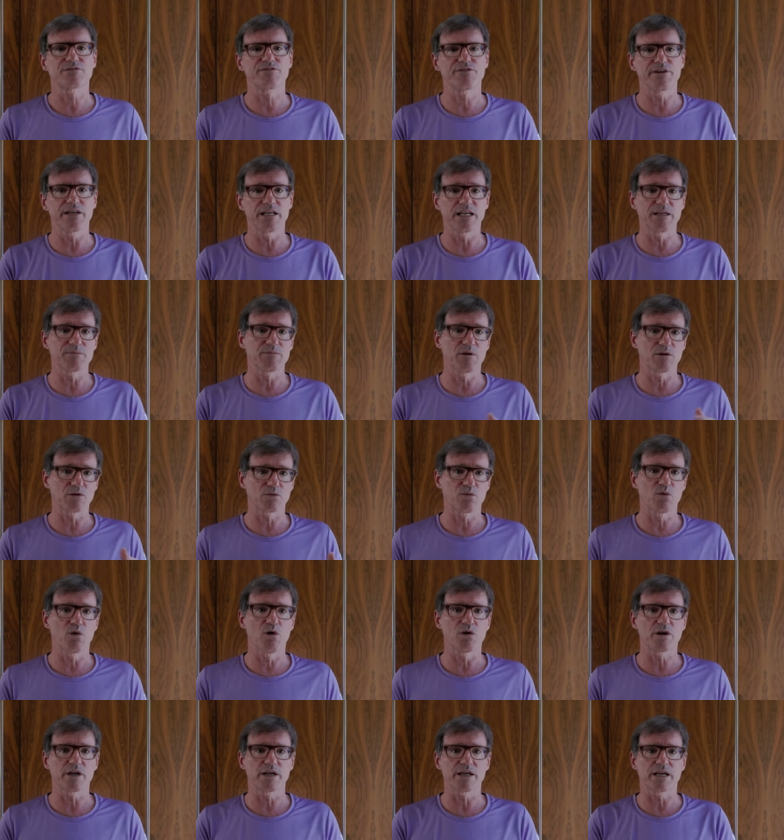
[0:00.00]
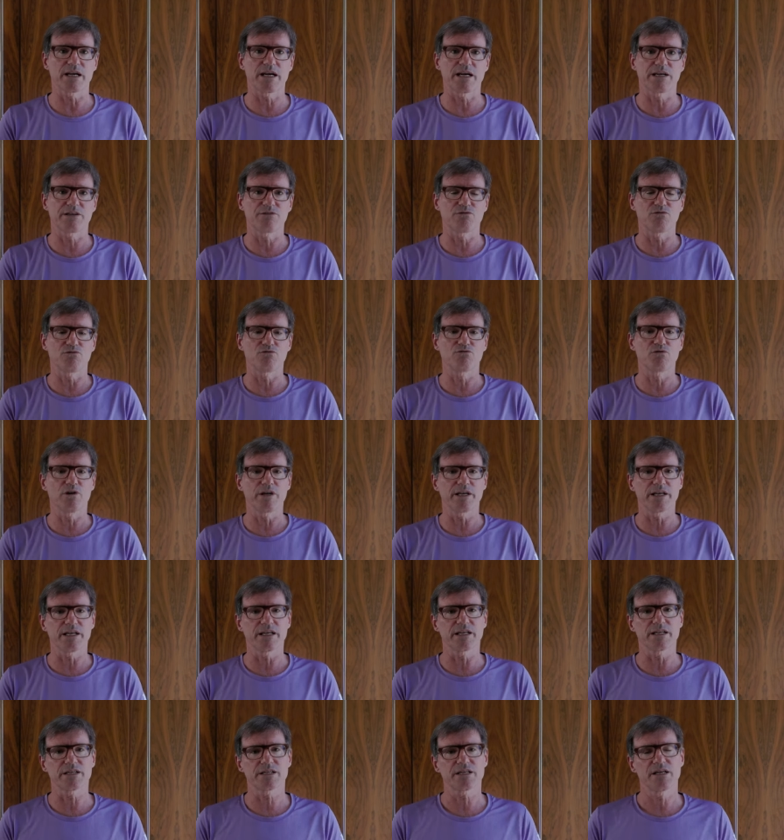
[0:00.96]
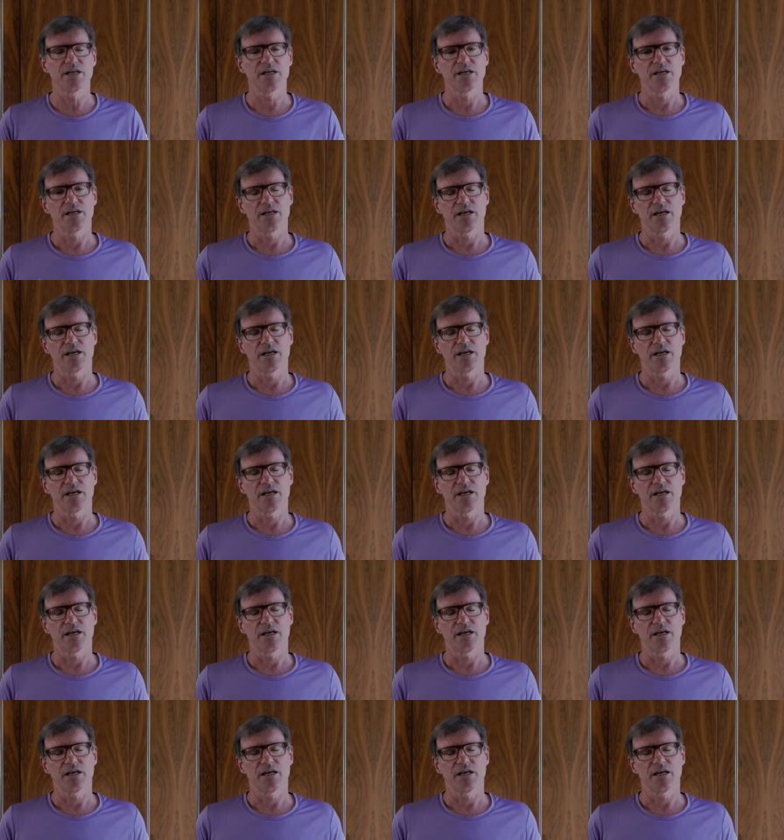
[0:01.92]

feeling both walking and running in it.